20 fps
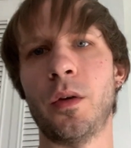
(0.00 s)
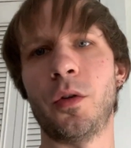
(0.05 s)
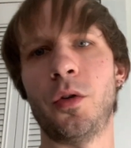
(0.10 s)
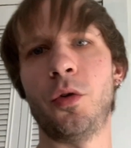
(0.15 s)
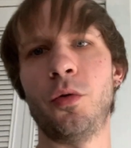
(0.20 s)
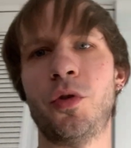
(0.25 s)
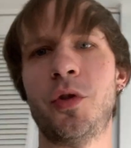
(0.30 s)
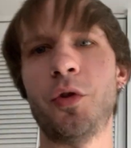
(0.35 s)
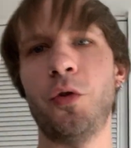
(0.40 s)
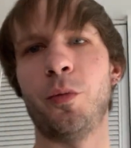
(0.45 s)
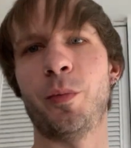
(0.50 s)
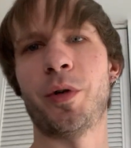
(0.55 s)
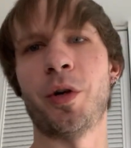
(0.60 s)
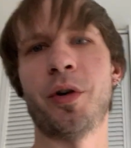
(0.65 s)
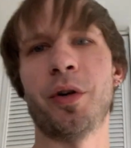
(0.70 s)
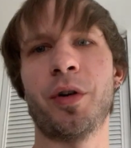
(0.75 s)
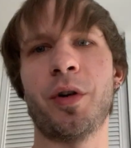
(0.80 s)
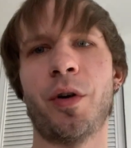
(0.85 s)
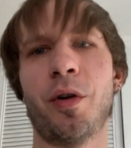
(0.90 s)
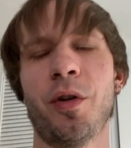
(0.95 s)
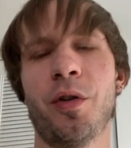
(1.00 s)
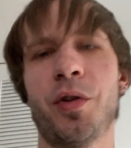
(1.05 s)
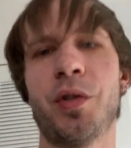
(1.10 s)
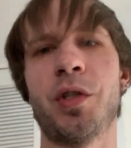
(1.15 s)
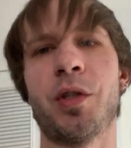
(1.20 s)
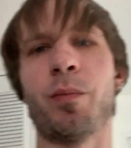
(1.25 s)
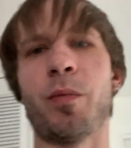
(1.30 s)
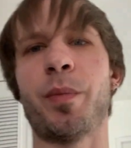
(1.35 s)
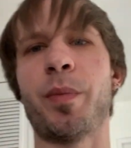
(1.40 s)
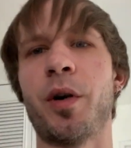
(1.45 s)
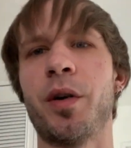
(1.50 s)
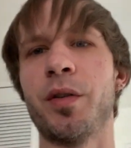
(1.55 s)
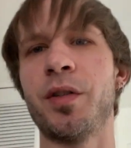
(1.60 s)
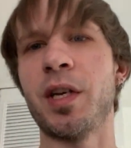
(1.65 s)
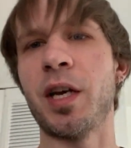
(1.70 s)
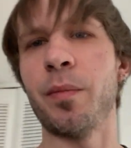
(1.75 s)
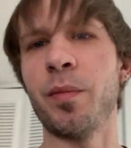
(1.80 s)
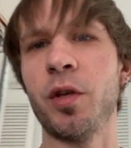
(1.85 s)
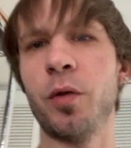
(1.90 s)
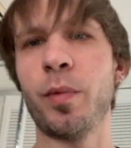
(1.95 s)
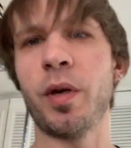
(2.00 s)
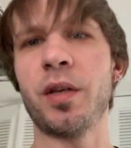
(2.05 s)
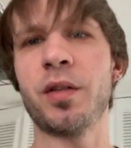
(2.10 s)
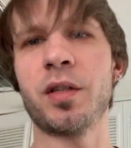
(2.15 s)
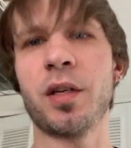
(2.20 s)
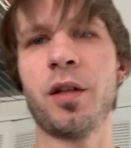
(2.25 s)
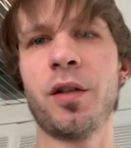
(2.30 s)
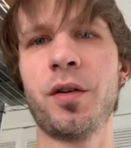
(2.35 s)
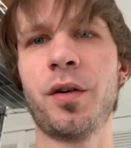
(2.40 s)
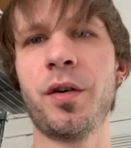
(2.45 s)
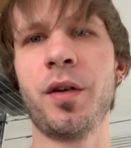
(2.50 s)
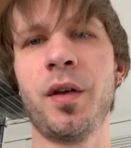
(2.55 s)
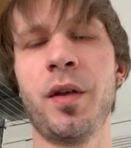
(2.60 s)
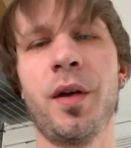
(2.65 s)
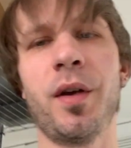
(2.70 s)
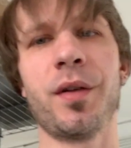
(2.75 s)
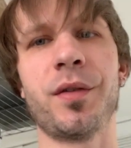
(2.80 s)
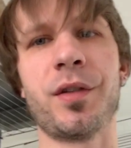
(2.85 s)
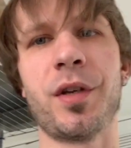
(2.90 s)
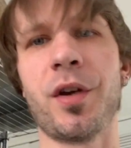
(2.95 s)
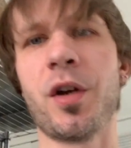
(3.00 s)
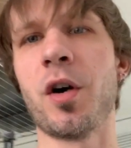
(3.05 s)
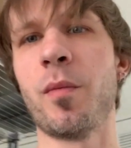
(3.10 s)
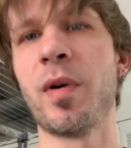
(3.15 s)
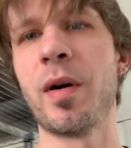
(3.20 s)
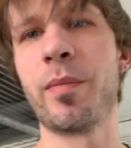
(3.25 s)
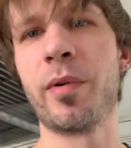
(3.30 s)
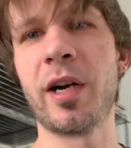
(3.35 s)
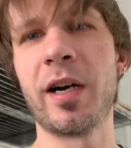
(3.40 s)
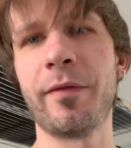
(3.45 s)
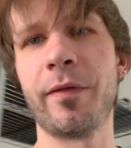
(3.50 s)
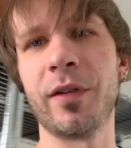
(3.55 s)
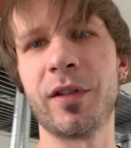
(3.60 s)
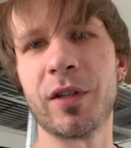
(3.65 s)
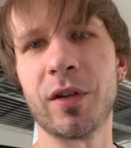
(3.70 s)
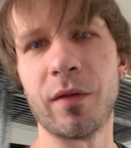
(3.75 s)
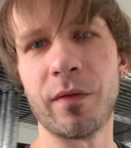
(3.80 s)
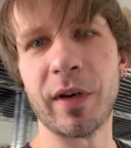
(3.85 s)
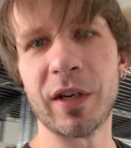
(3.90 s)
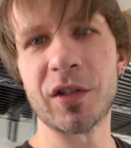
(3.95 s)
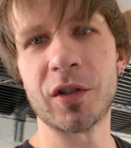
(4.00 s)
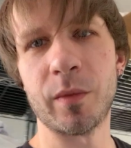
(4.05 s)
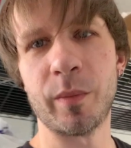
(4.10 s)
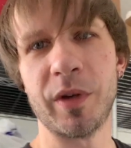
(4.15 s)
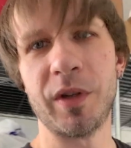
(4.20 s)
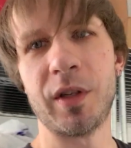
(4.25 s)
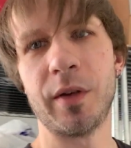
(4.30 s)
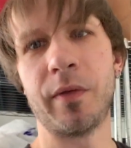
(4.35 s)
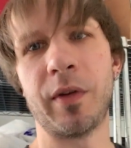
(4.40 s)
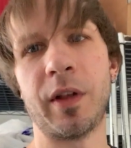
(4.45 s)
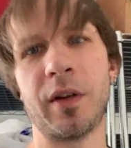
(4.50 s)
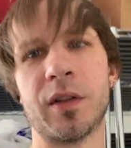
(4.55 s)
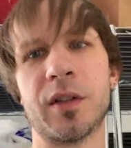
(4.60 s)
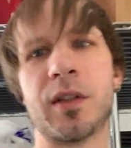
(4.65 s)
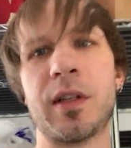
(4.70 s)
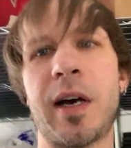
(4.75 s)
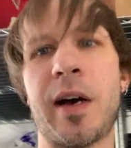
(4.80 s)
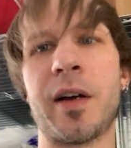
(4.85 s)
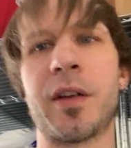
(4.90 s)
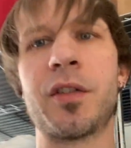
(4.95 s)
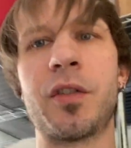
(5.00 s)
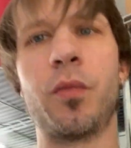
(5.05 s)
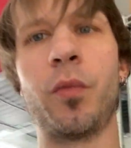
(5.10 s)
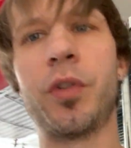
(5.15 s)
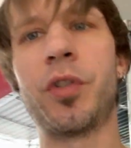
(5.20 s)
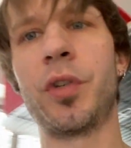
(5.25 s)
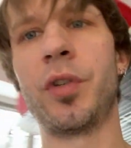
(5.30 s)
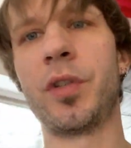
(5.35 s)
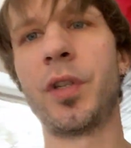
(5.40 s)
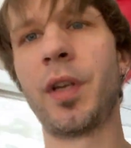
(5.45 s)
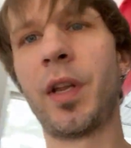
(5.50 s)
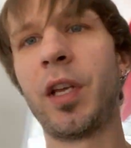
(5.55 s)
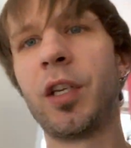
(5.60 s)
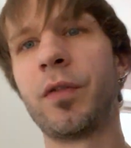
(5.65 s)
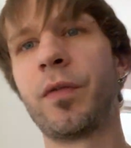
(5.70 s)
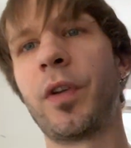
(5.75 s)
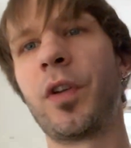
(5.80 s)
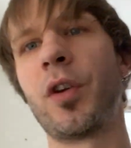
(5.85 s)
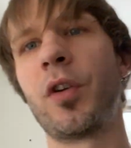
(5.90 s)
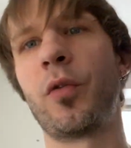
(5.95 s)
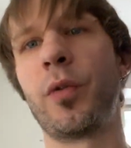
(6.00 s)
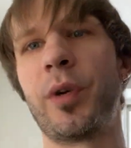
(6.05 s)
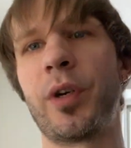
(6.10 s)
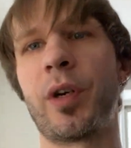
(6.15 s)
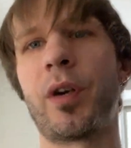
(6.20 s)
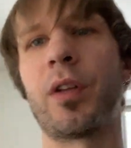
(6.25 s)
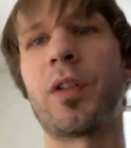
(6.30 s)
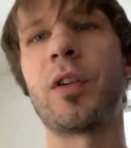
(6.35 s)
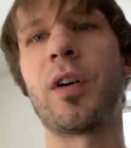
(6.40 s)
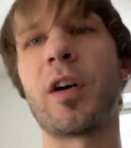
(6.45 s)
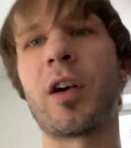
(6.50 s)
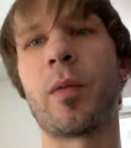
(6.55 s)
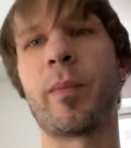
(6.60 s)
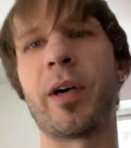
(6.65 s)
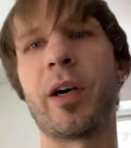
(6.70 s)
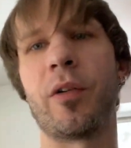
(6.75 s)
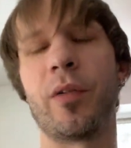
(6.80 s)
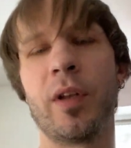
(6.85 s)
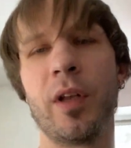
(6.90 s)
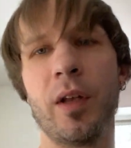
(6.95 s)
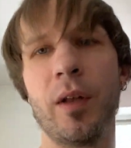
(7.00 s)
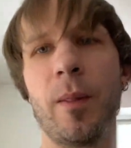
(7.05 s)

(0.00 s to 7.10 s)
YouTube, Kurt Curtis, and part-time eBay seller. Take all my profits and invest them in dividend stocks, which in today's video we are going to talk about.